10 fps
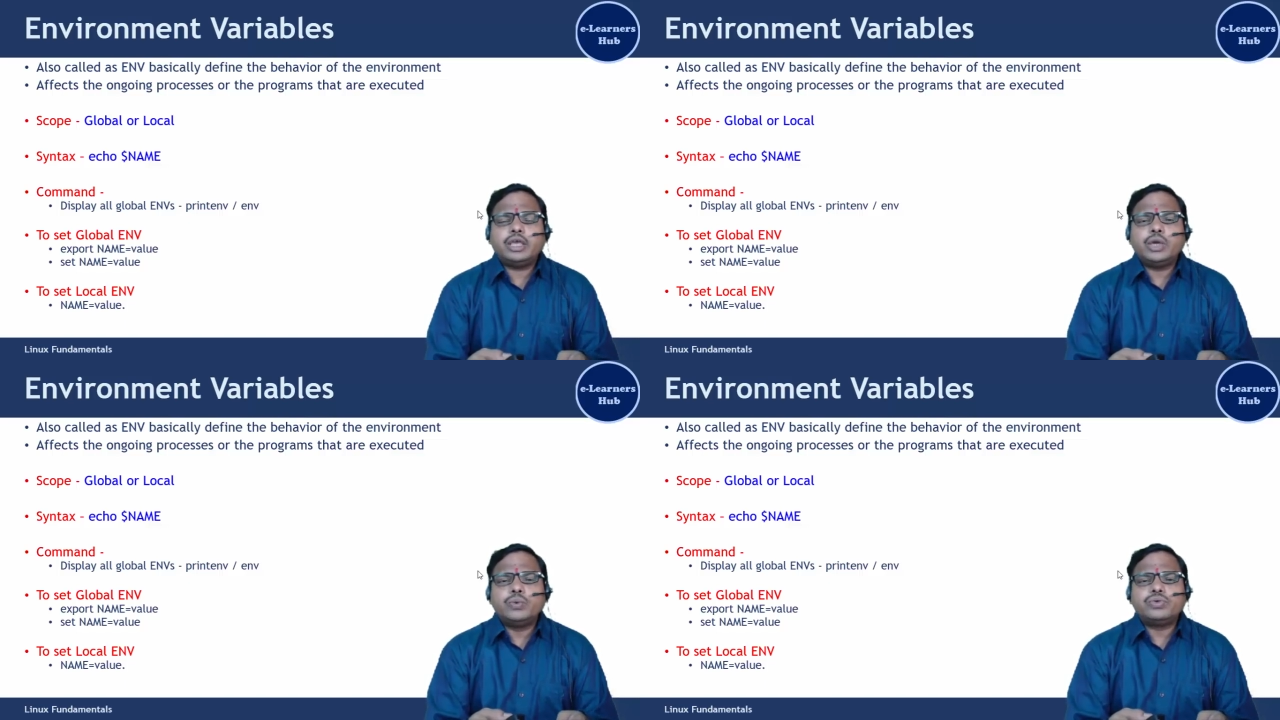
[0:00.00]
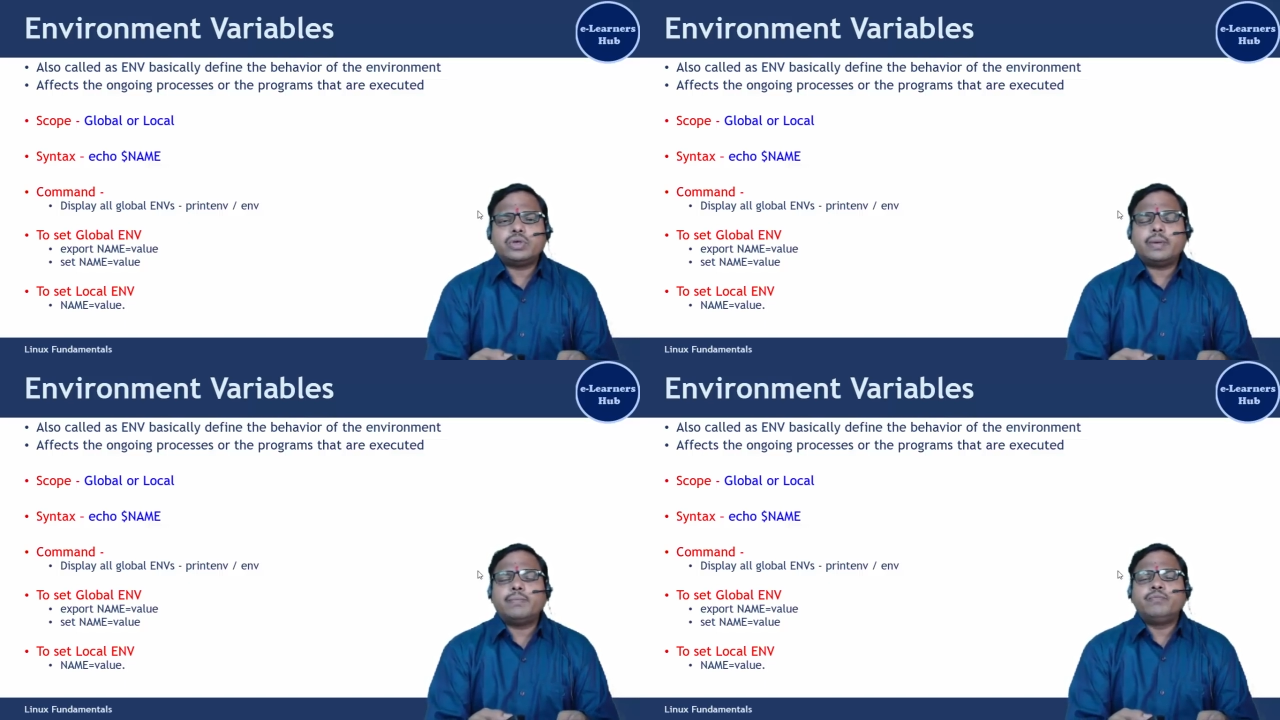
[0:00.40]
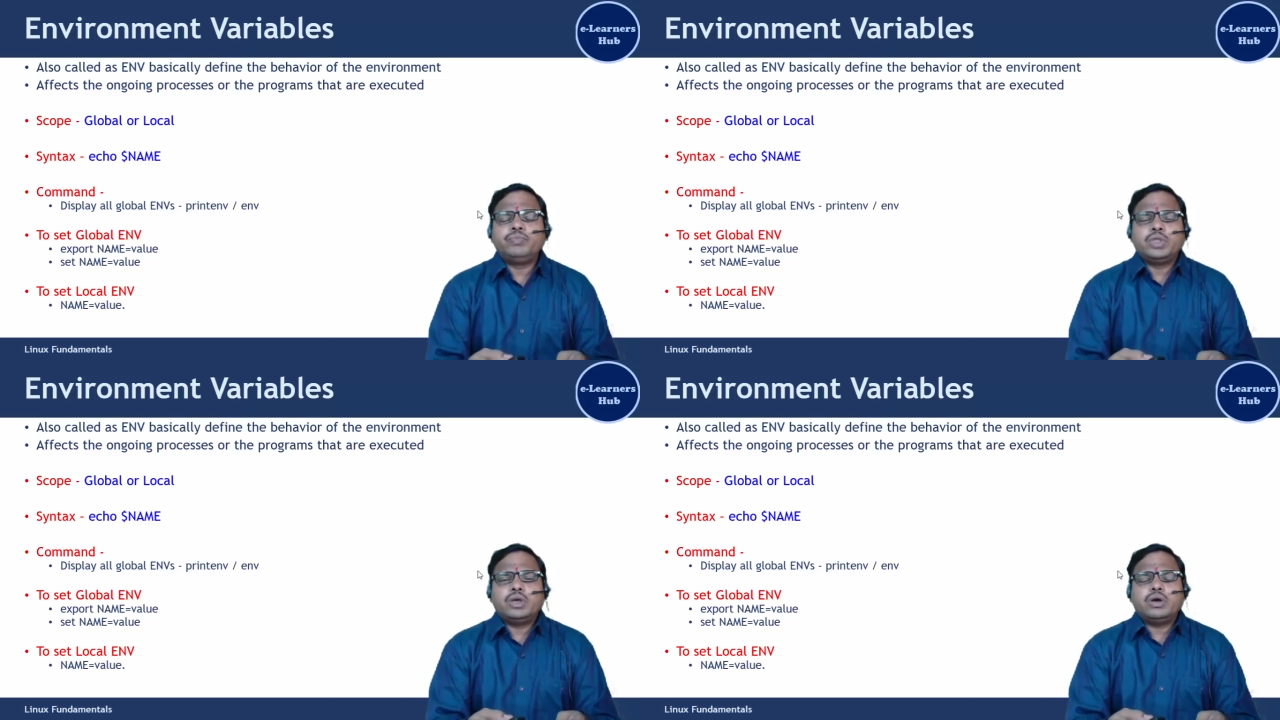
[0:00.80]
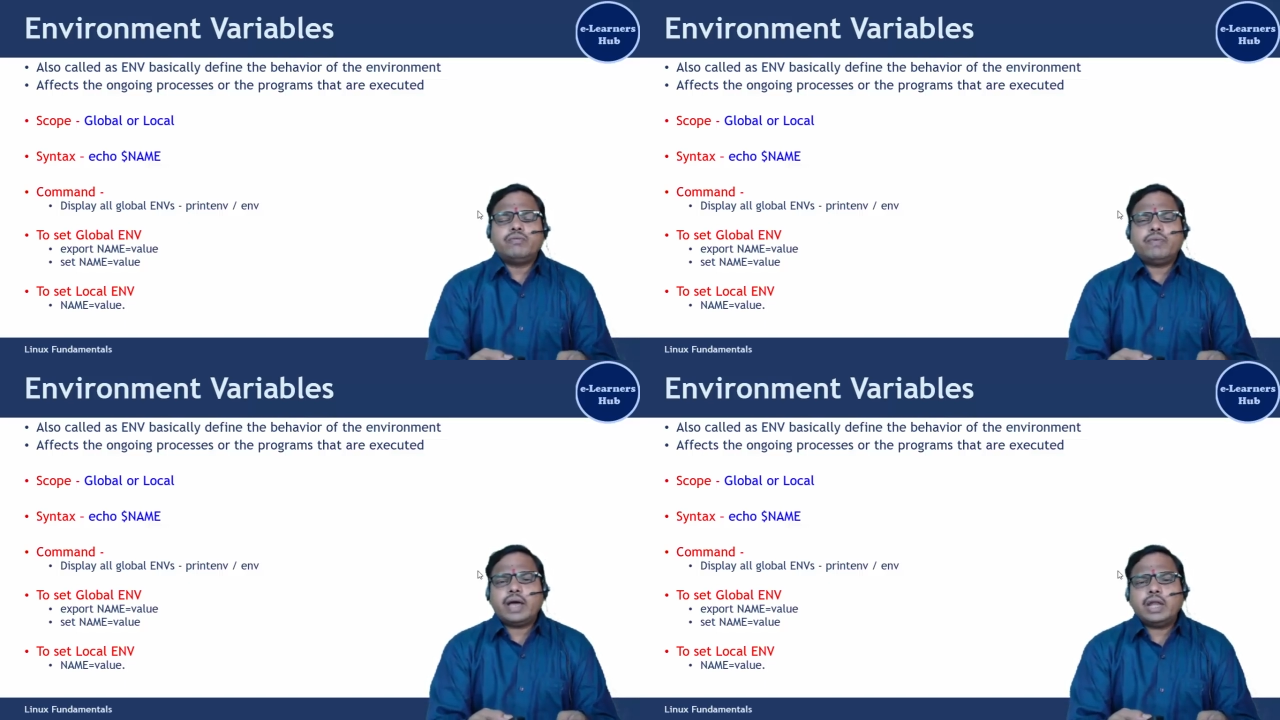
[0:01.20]
give some
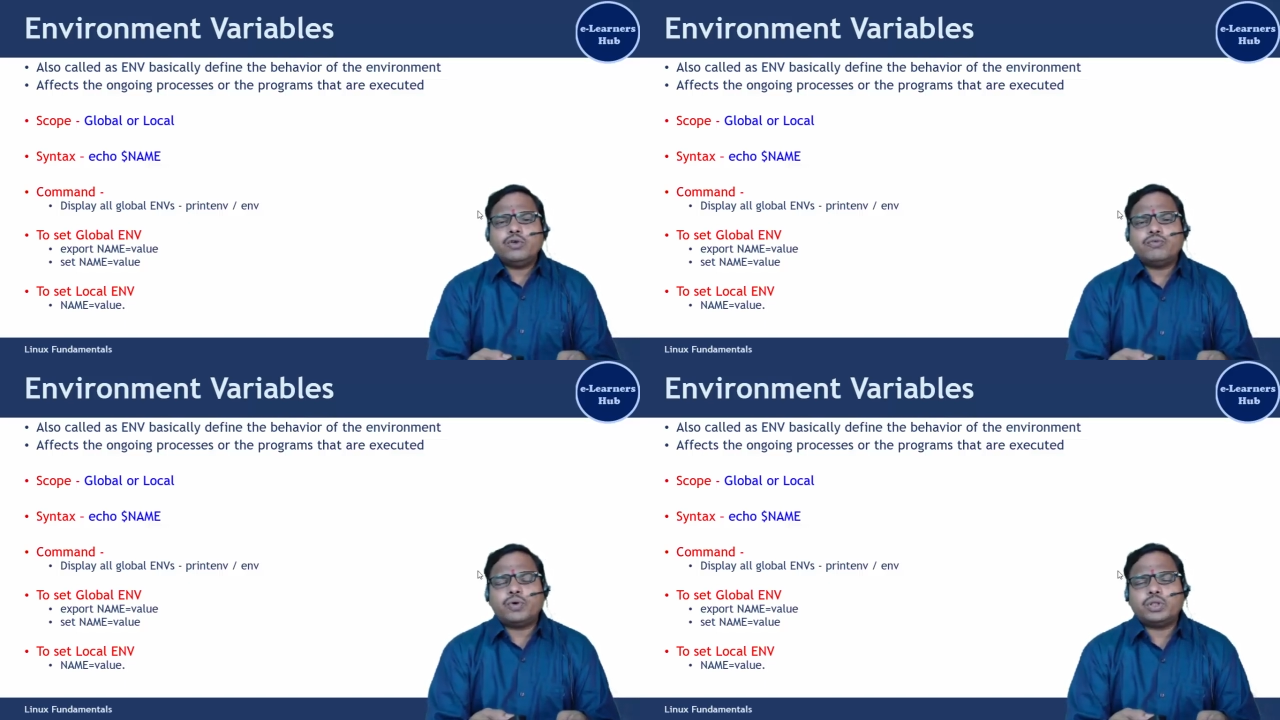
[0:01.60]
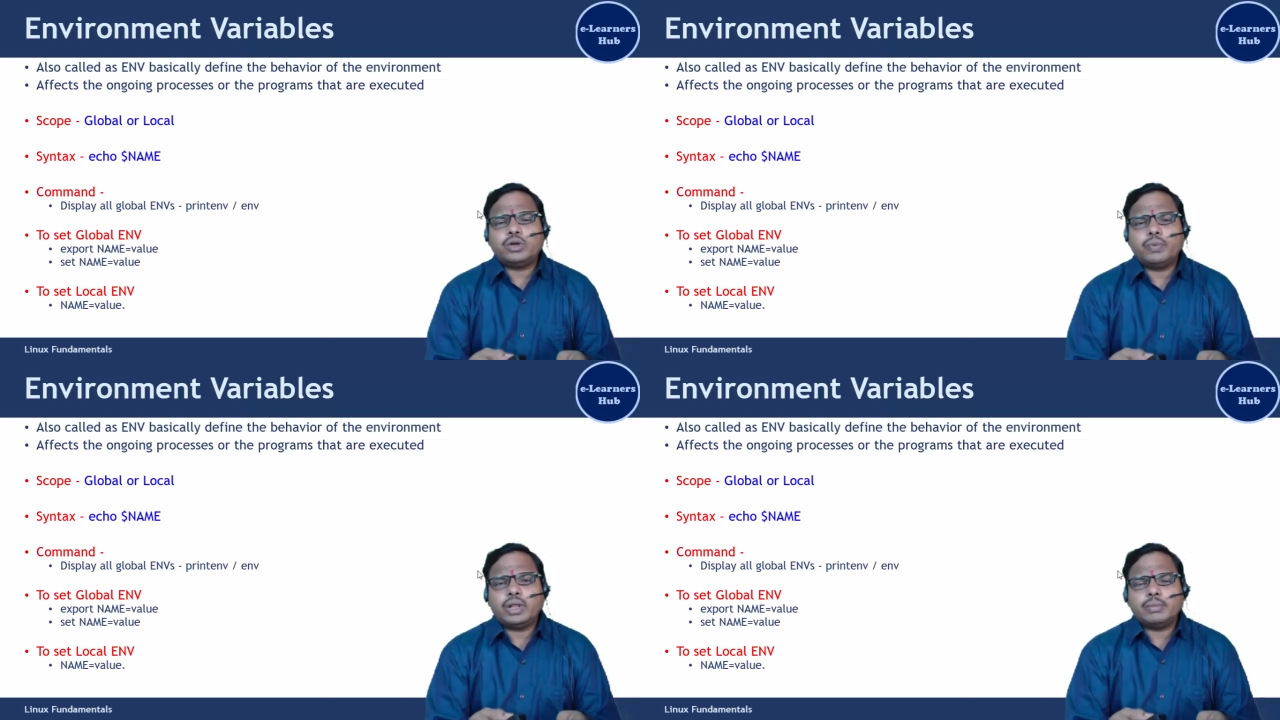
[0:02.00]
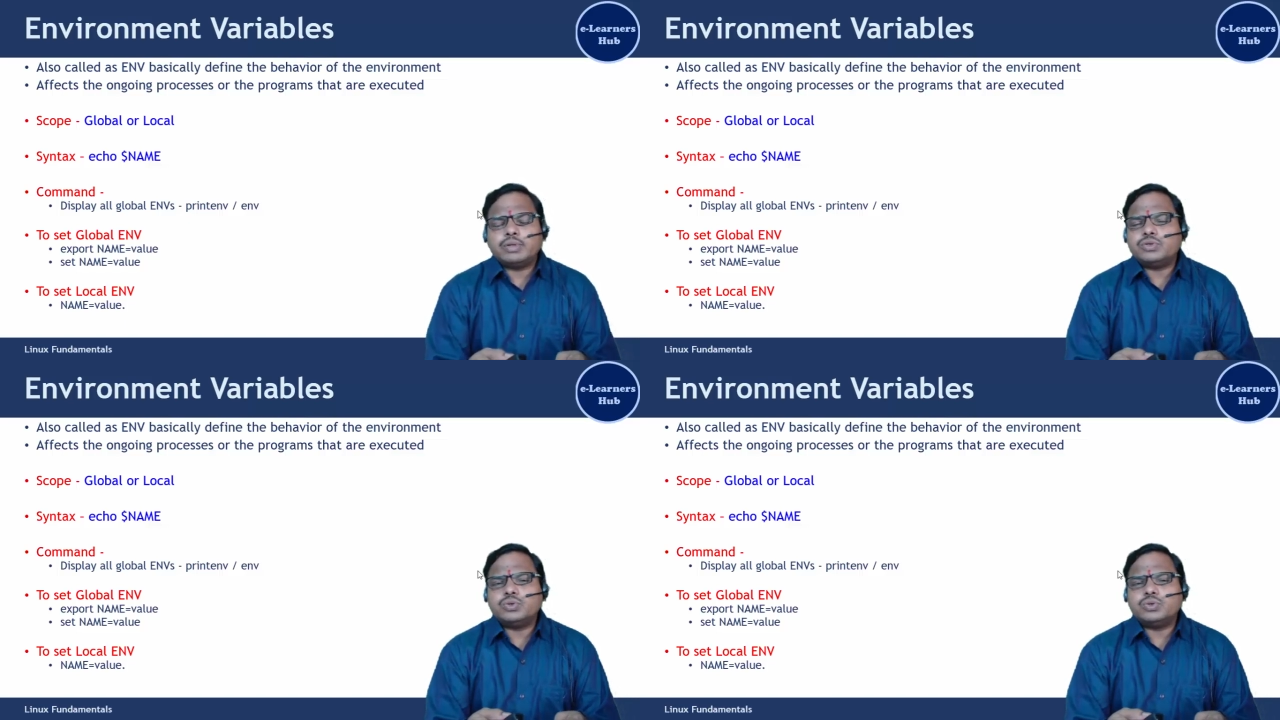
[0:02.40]
value for that variable.